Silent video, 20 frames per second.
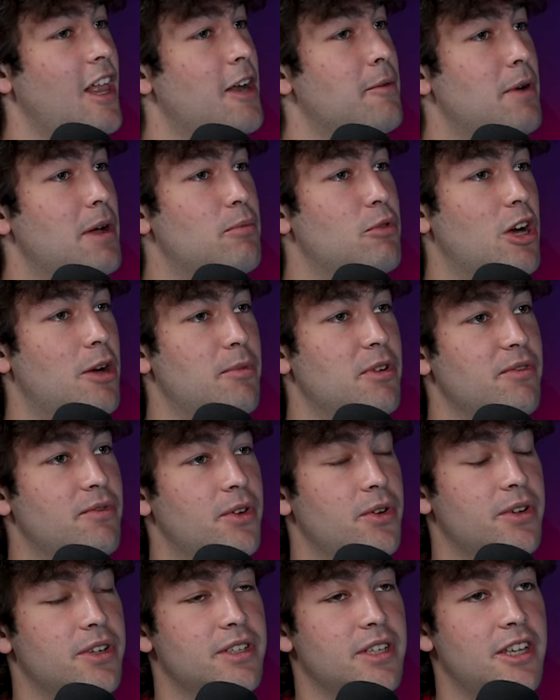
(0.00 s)
lot of my primary
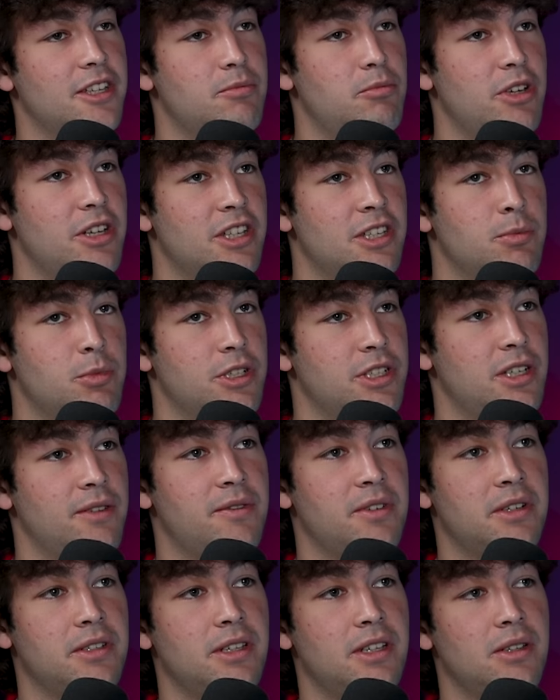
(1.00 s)
focus has been
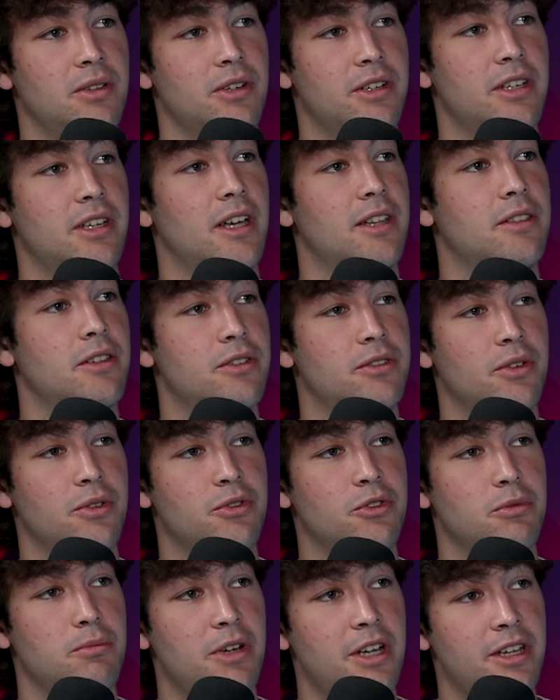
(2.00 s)
specifically looking at the
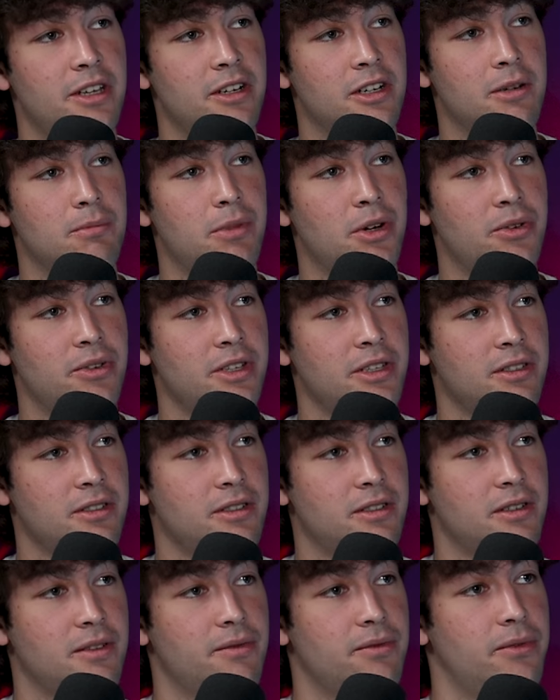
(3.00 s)
social media
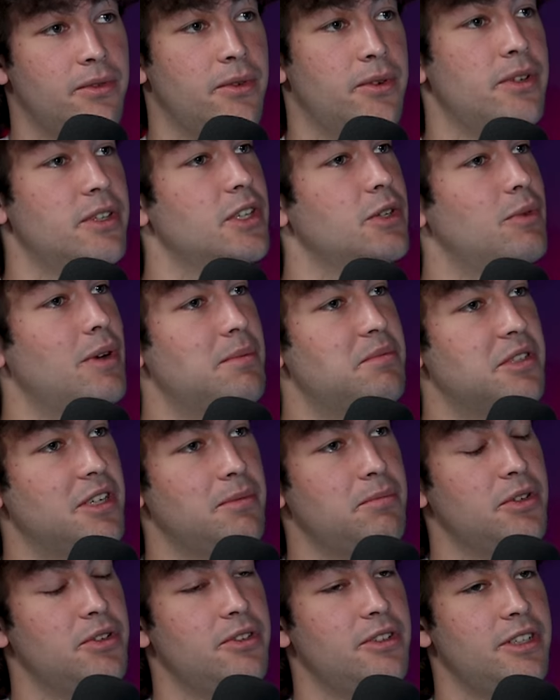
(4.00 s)
components for the
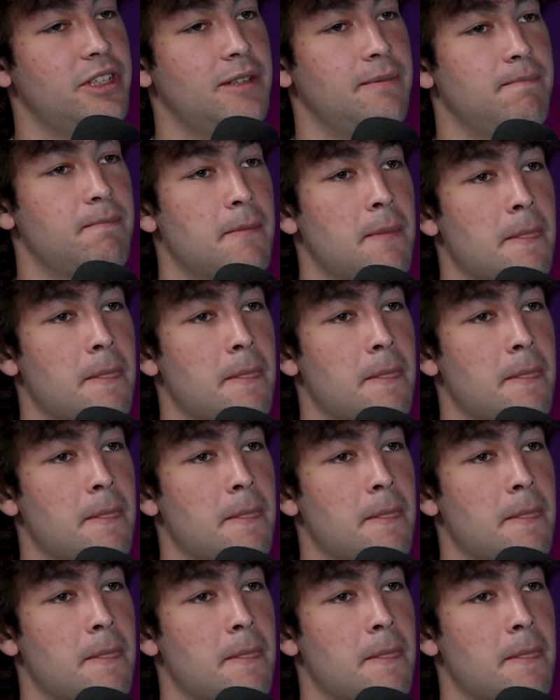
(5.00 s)
website builder team.